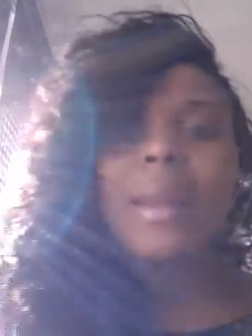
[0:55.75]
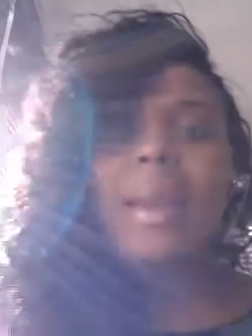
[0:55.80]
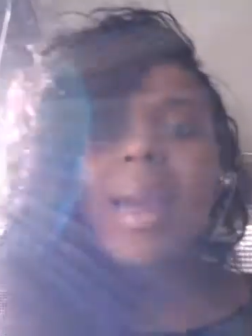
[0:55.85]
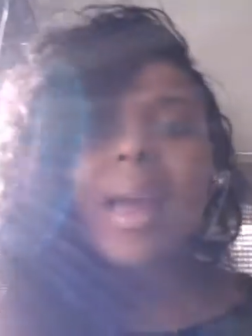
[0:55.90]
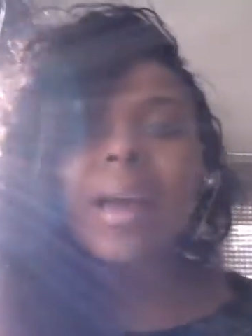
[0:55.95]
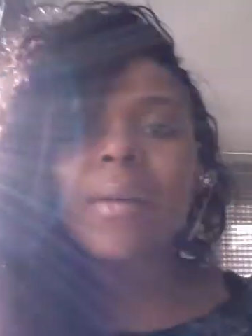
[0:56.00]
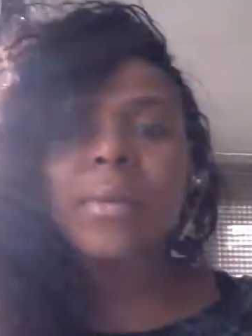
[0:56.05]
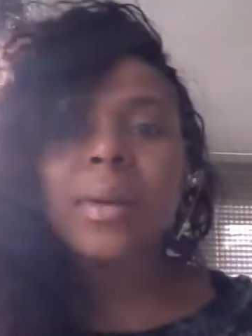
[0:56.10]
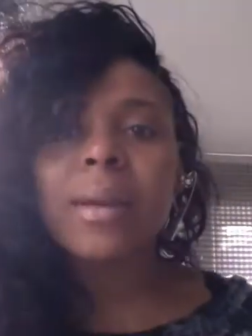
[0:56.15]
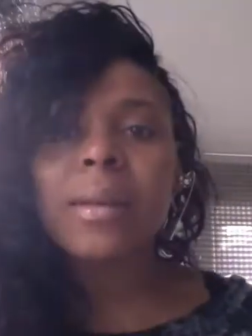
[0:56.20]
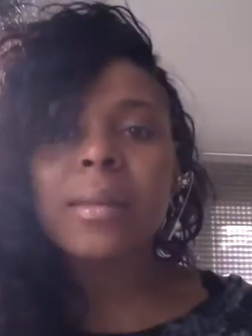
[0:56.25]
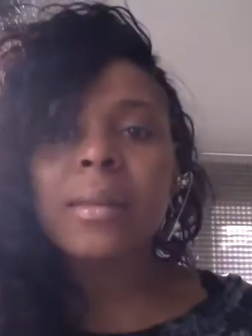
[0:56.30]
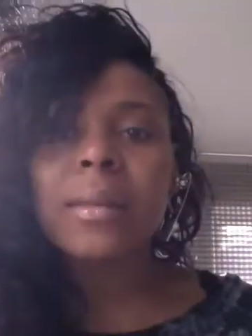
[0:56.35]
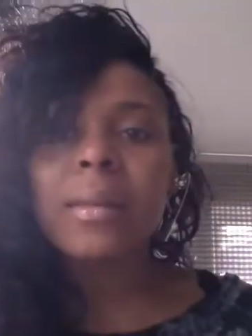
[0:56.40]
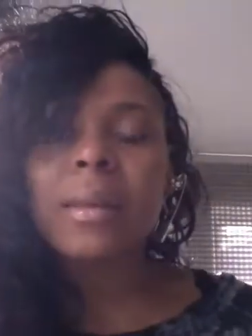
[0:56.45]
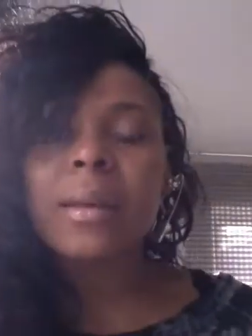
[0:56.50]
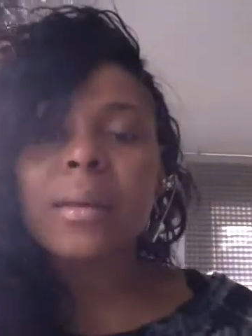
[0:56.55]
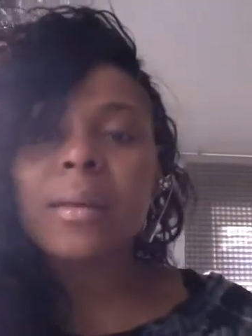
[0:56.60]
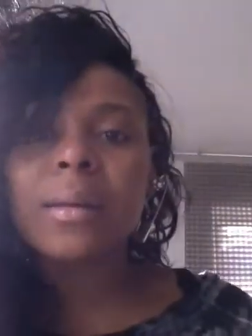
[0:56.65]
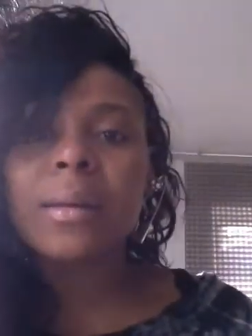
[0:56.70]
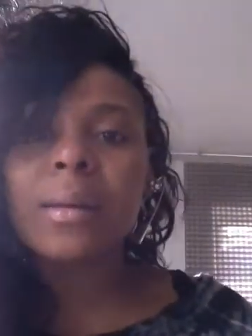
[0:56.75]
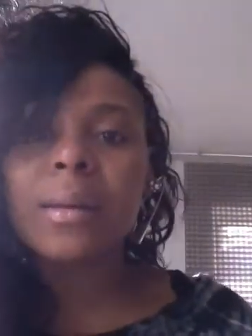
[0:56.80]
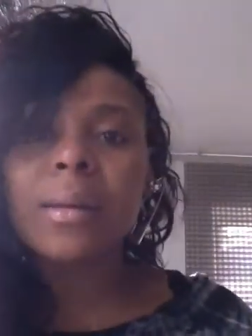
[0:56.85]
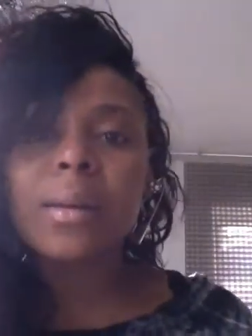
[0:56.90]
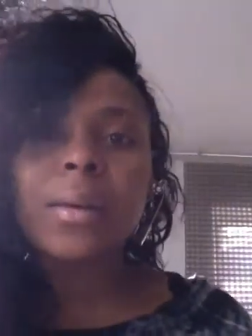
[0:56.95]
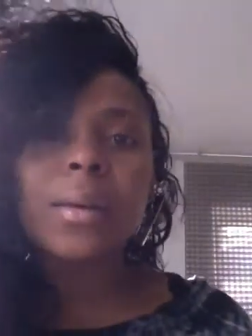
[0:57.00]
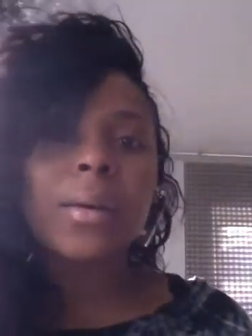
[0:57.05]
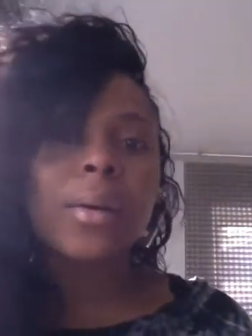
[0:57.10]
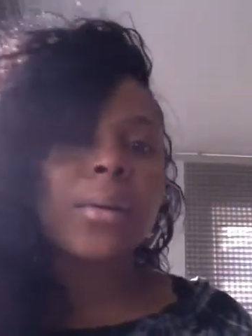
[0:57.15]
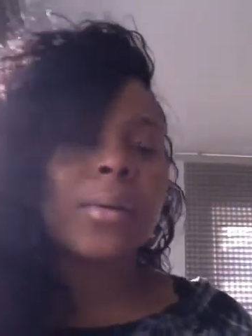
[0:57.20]
having
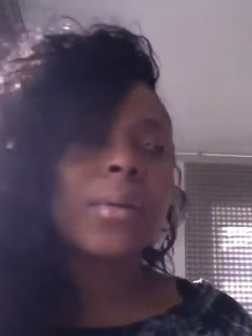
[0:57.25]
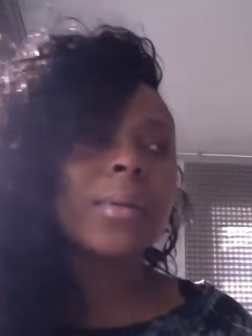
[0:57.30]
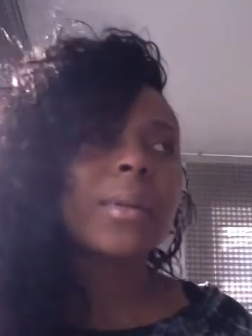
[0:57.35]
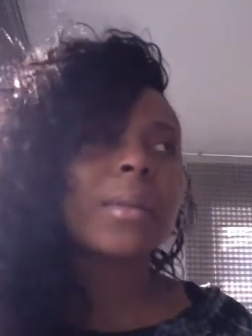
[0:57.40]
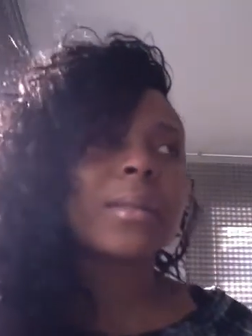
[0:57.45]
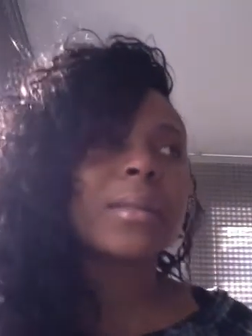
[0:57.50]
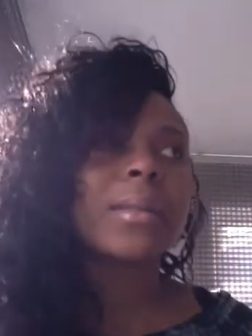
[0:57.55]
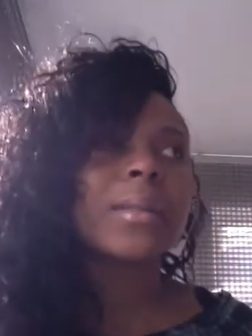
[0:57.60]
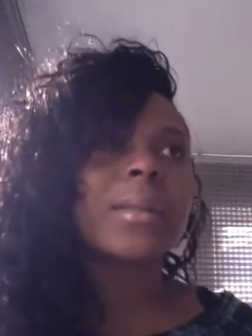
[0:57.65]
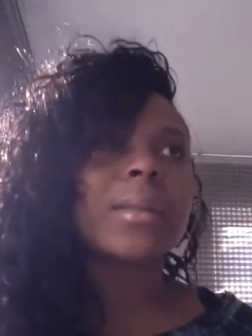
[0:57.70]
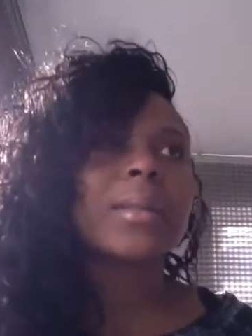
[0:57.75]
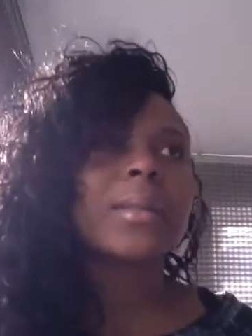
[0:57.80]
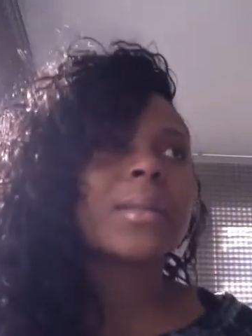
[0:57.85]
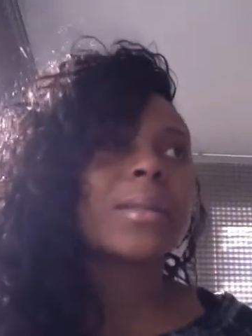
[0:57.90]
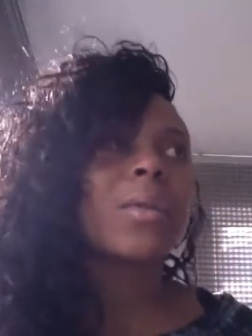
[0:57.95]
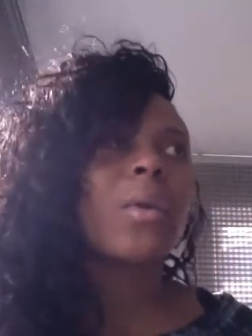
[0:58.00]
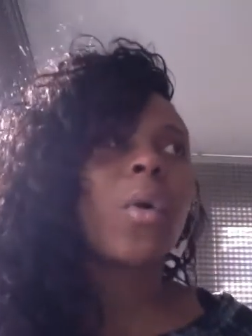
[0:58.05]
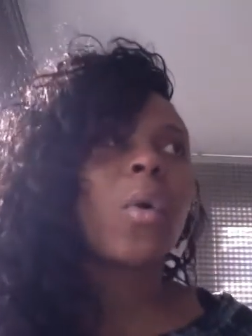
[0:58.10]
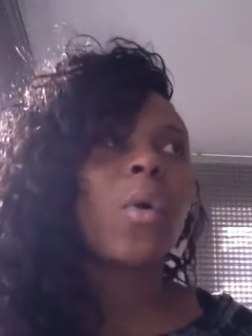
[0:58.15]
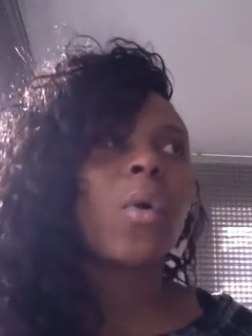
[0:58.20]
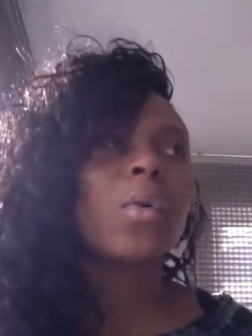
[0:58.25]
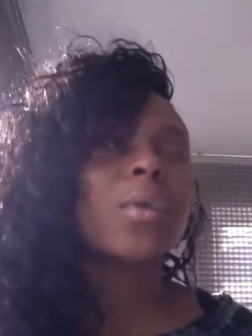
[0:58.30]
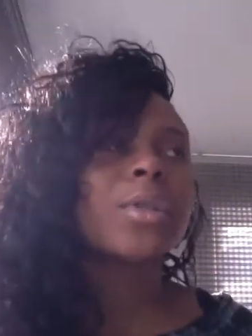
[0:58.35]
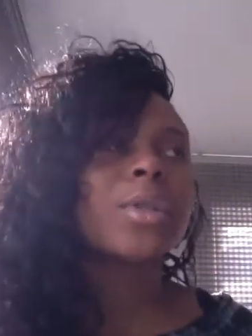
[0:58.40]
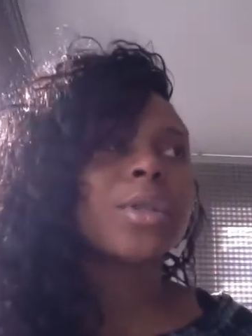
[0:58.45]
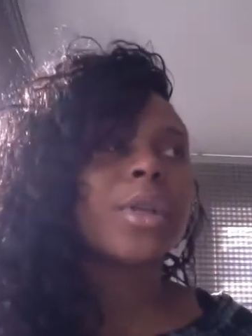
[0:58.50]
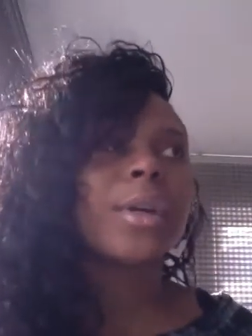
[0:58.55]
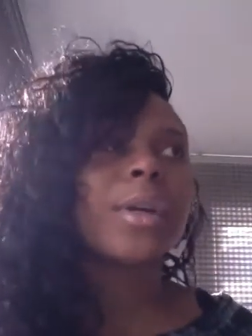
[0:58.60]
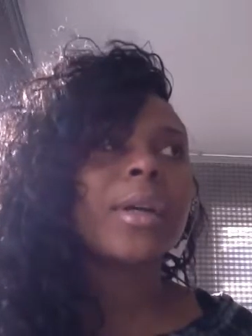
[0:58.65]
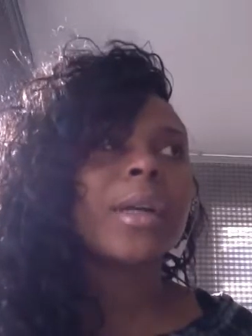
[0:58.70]
this whole
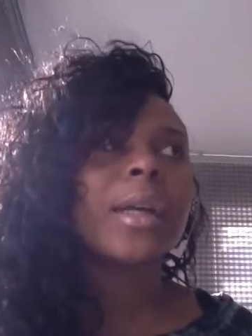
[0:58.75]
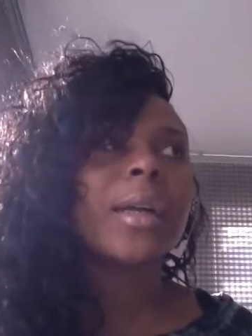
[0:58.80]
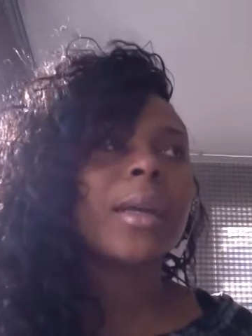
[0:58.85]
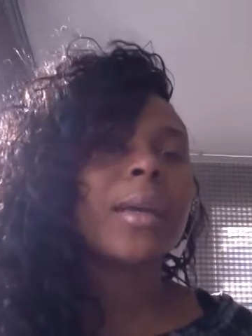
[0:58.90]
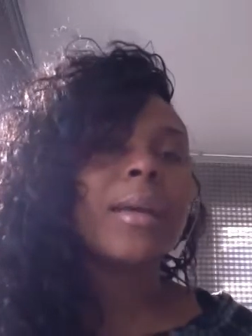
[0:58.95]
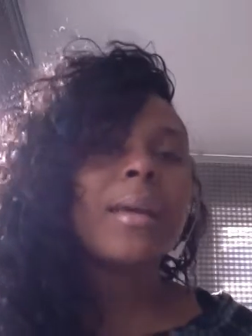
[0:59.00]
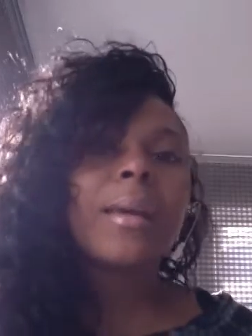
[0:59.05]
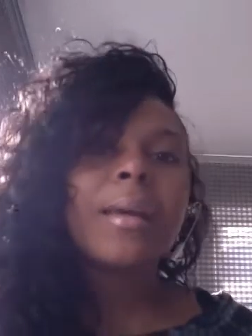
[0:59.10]
journey.